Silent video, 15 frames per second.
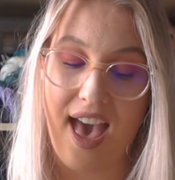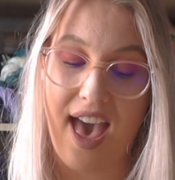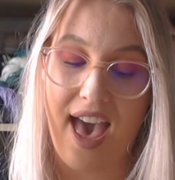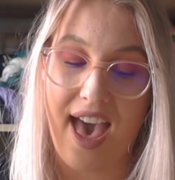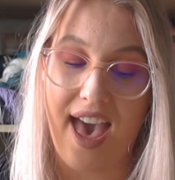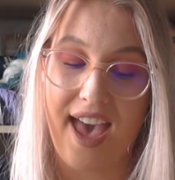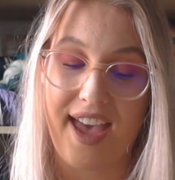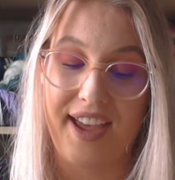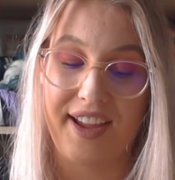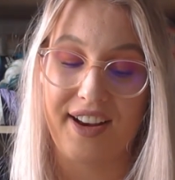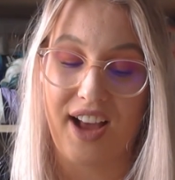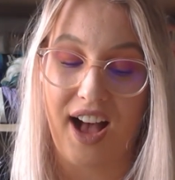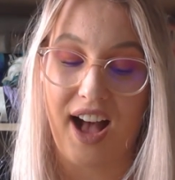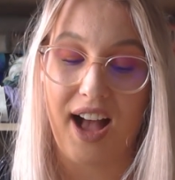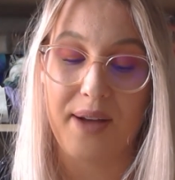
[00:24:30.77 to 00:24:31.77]

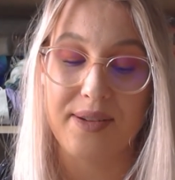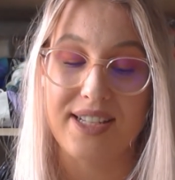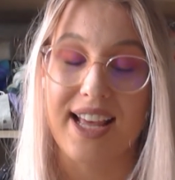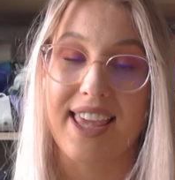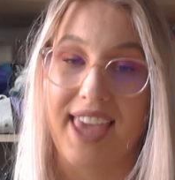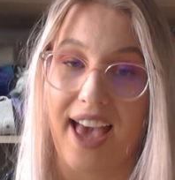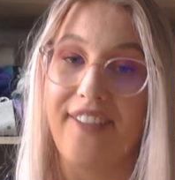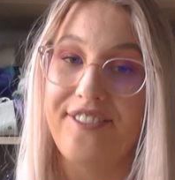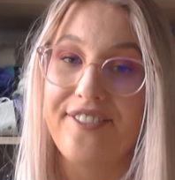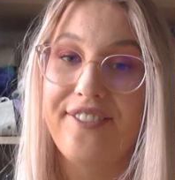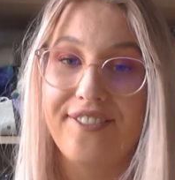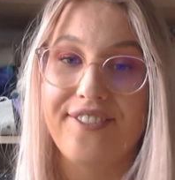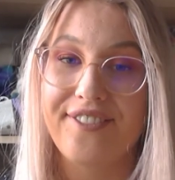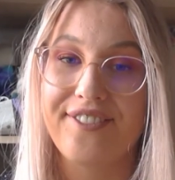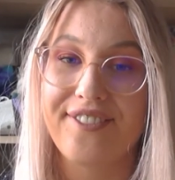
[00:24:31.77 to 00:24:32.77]
And I was like, yeah,
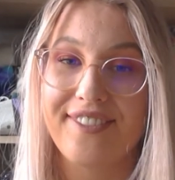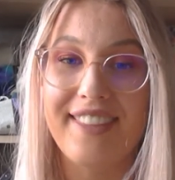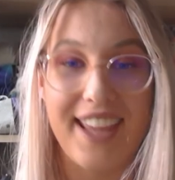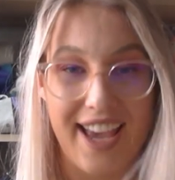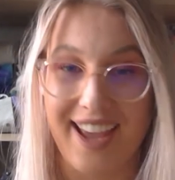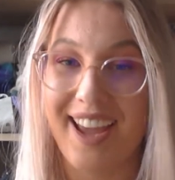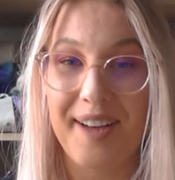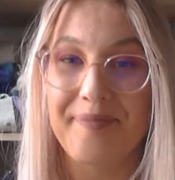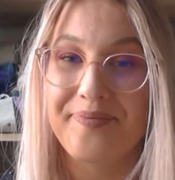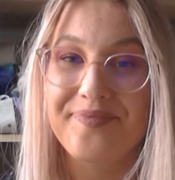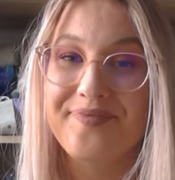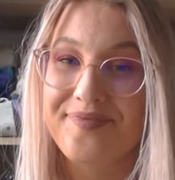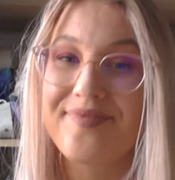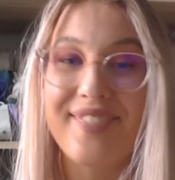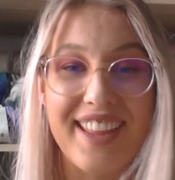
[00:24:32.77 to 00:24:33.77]
I am.
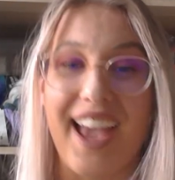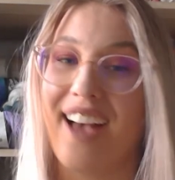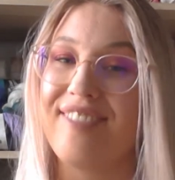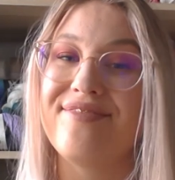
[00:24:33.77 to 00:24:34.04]
Yeah.